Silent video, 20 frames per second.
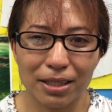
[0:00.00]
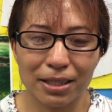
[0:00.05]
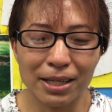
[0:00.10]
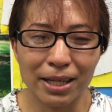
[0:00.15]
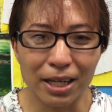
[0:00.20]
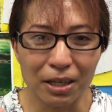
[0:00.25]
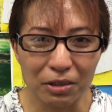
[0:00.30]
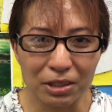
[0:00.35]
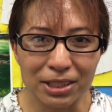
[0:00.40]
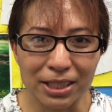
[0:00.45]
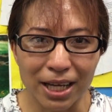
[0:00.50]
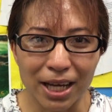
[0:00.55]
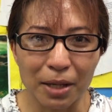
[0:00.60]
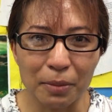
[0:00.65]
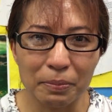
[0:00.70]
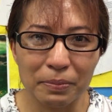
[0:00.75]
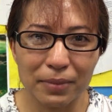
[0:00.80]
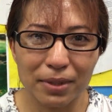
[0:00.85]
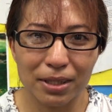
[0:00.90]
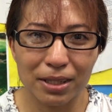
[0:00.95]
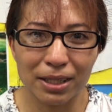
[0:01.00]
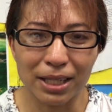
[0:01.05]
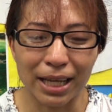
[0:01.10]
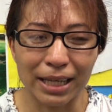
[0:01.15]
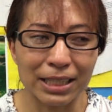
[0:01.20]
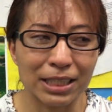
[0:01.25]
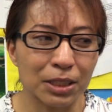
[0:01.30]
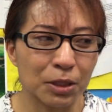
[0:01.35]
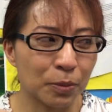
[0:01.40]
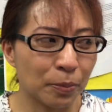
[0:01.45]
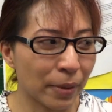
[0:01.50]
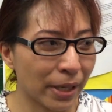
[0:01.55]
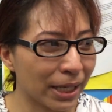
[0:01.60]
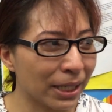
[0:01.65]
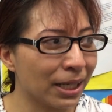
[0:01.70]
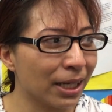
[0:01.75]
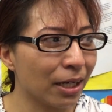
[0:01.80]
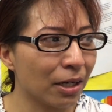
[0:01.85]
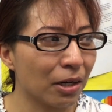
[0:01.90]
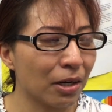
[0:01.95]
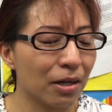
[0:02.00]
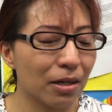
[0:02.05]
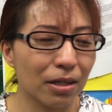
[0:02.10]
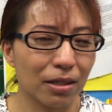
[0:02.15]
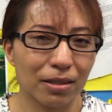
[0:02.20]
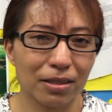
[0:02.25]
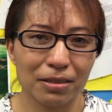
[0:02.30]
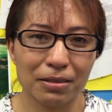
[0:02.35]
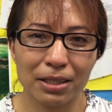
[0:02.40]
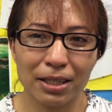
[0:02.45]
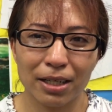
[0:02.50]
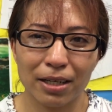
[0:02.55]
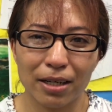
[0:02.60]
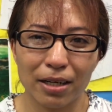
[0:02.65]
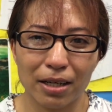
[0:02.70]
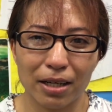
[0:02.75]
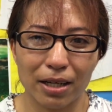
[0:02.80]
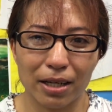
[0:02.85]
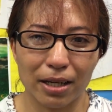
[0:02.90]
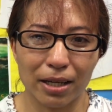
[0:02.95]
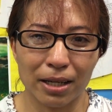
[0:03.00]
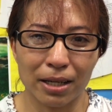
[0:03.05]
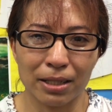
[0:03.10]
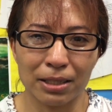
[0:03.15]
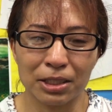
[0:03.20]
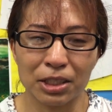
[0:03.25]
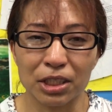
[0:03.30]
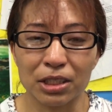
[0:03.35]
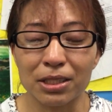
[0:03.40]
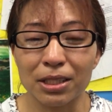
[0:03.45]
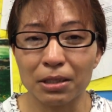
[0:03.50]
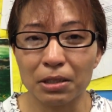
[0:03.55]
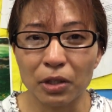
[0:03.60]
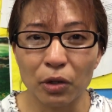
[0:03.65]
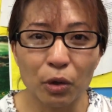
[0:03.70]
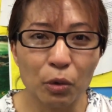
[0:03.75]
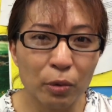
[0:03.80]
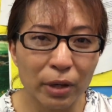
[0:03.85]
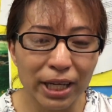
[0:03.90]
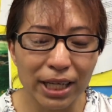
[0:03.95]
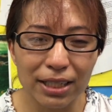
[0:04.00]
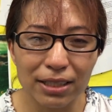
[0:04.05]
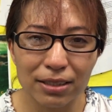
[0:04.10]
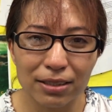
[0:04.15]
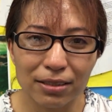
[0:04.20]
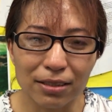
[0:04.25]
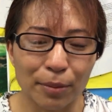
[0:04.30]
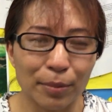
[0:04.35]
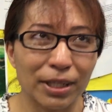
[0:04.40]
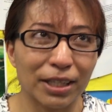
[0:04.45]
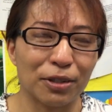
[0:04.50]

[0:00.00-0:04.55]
little time that he spent here, and just in 3 weeks,